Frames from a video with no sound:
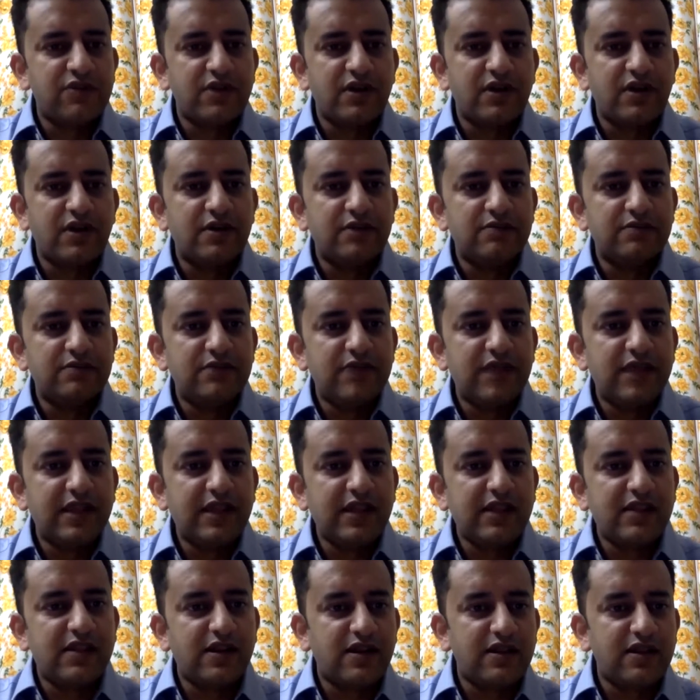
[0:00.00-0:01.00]
I
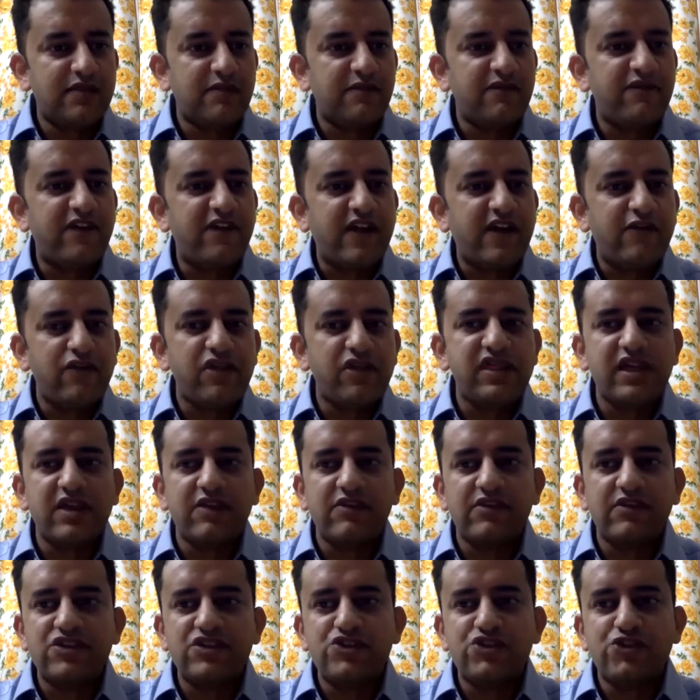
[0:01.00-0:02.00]
think there are some 5 or
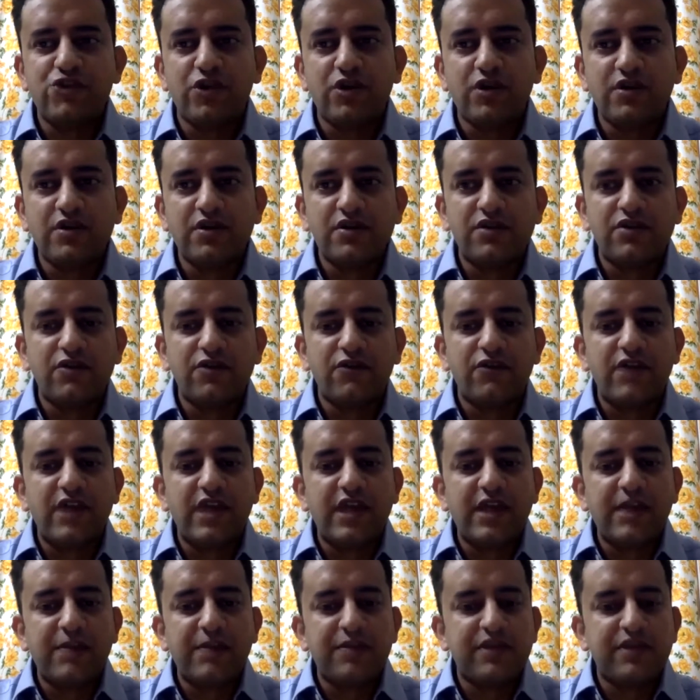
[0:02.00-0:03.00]
7 genres of
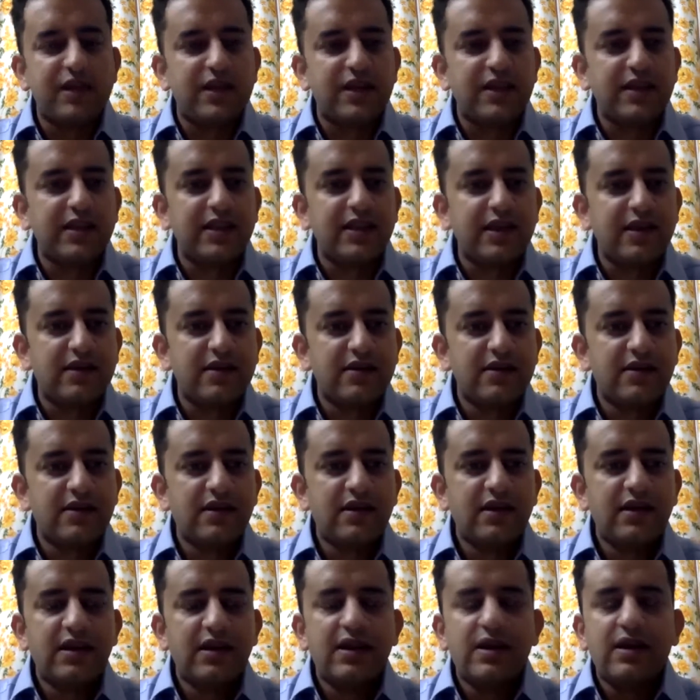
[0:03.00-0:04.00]
games that are
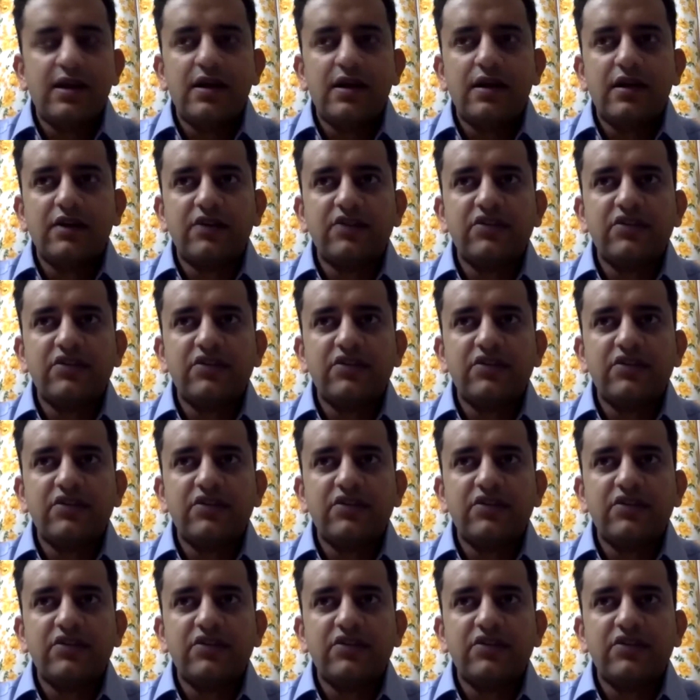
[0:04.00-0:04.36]
there.